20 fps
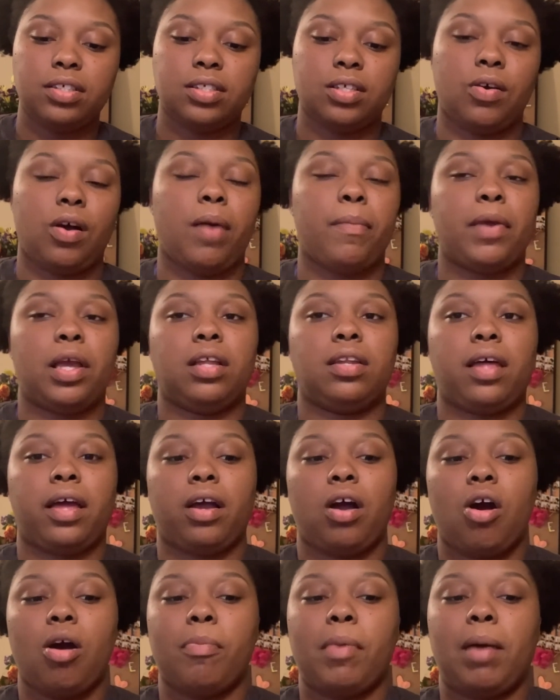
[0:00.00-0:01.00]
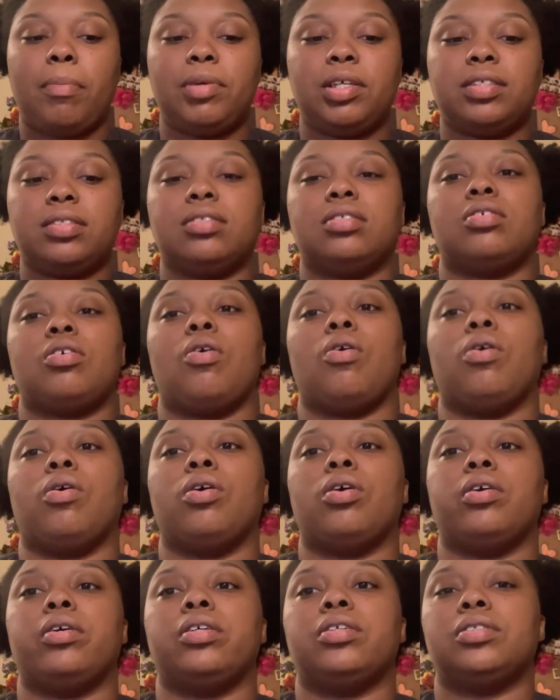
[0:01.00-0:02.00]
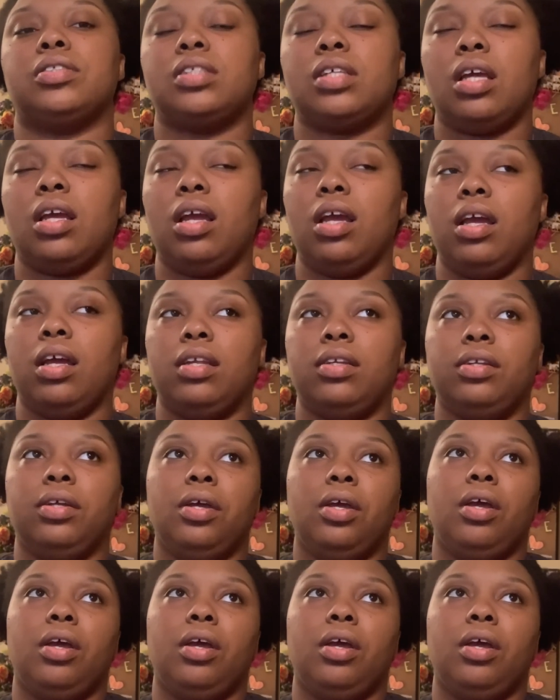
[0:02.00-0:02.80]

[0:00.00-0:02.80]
So I make like all my business cards and